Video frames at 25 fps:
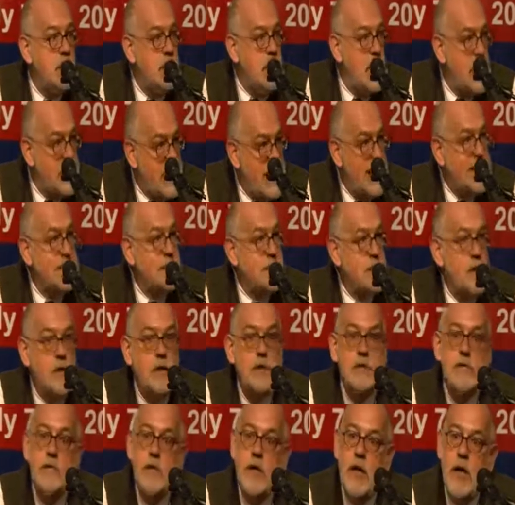like
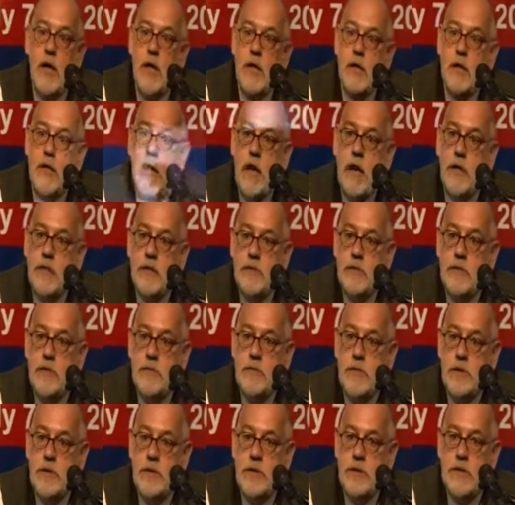other anti
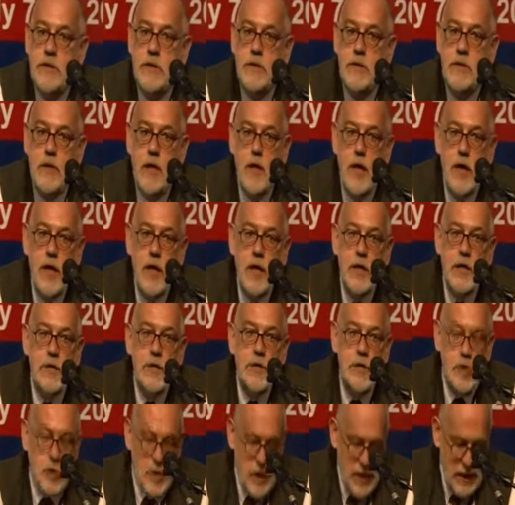Semites
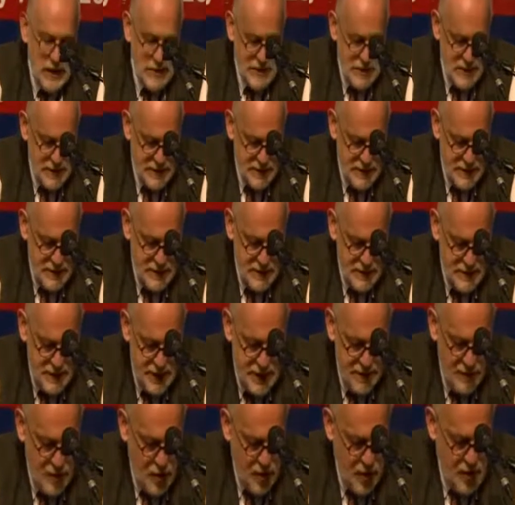and racists.
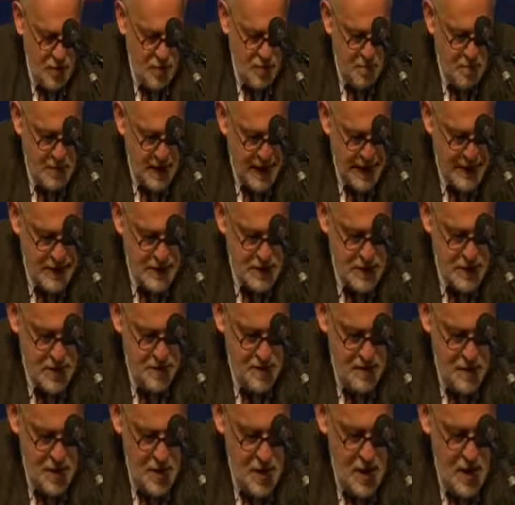They were made.
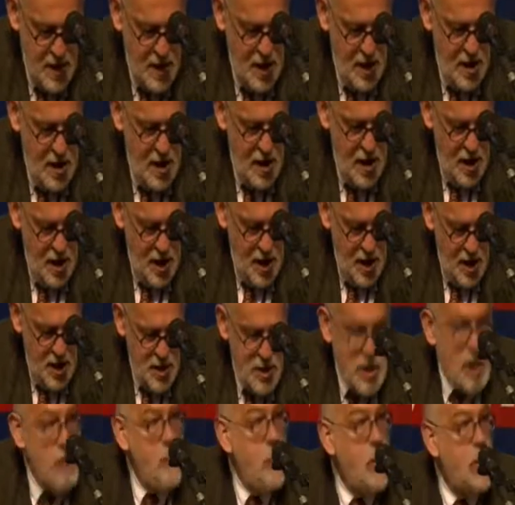
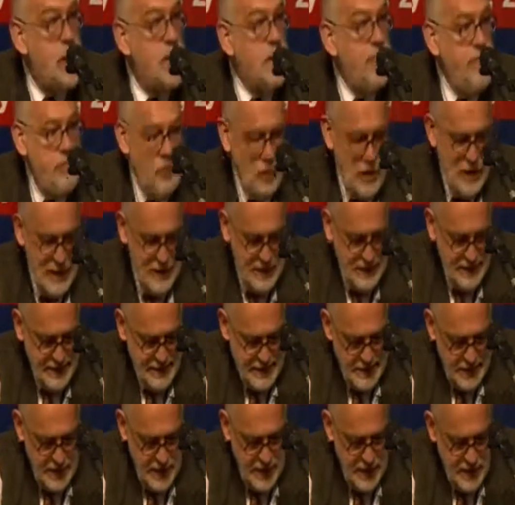They were
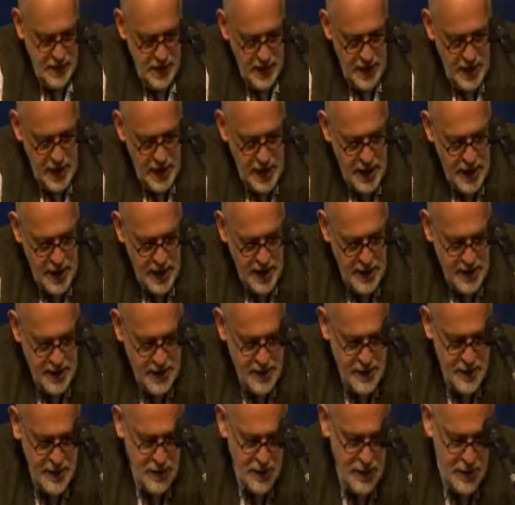influenced
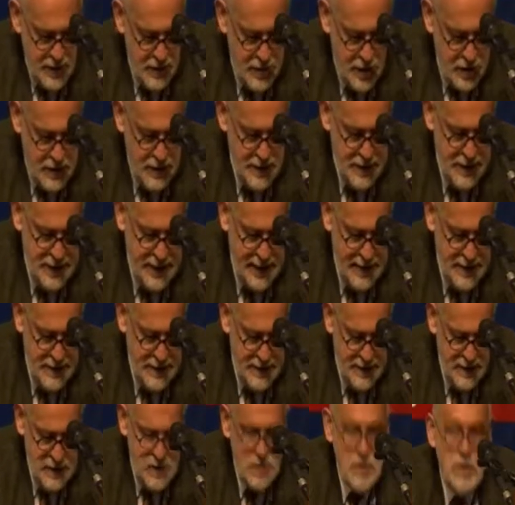and
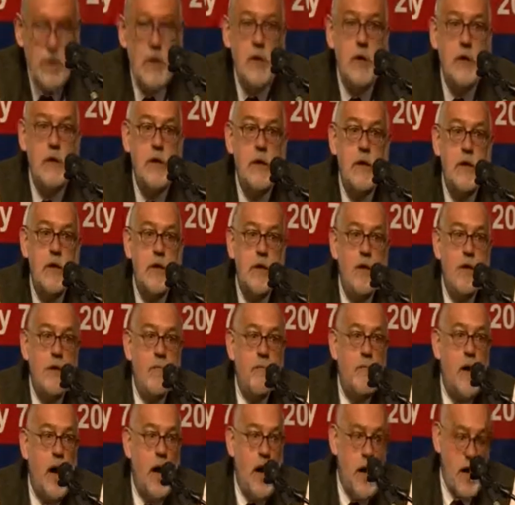indoctrinated
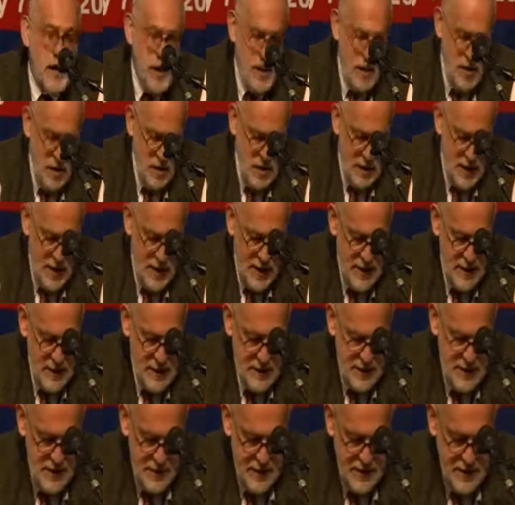by
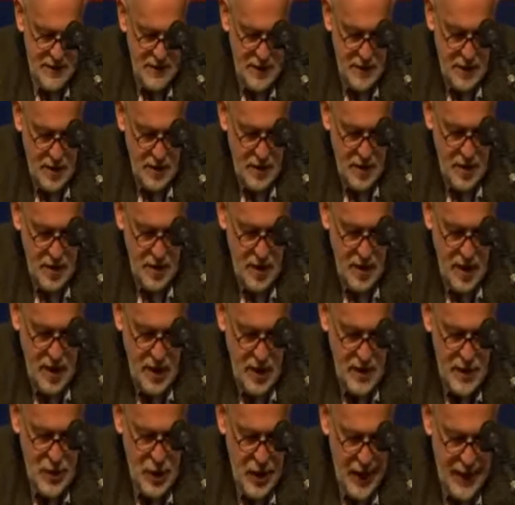anti Semitic
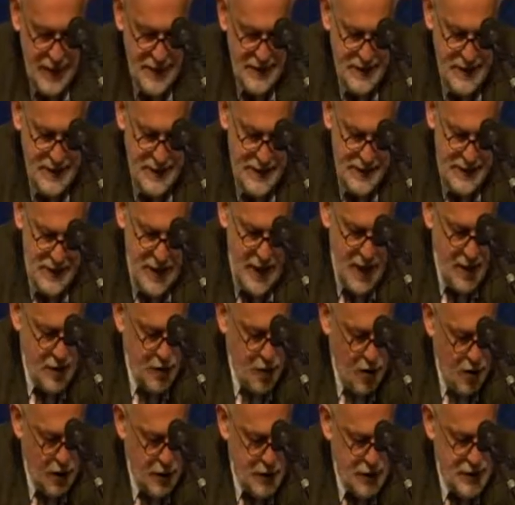and racist
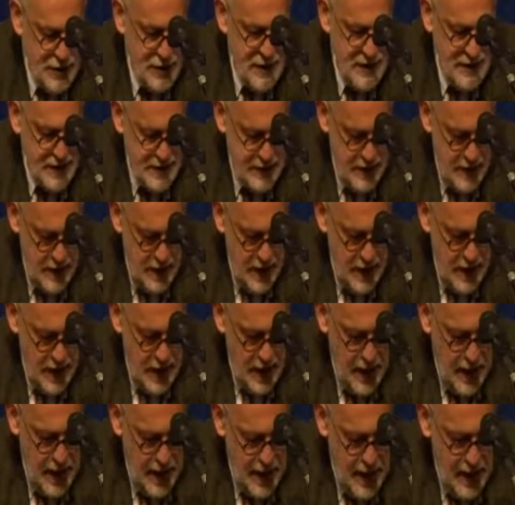ideologies
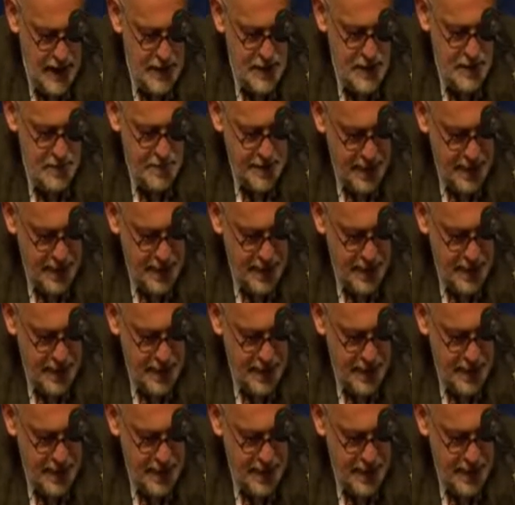and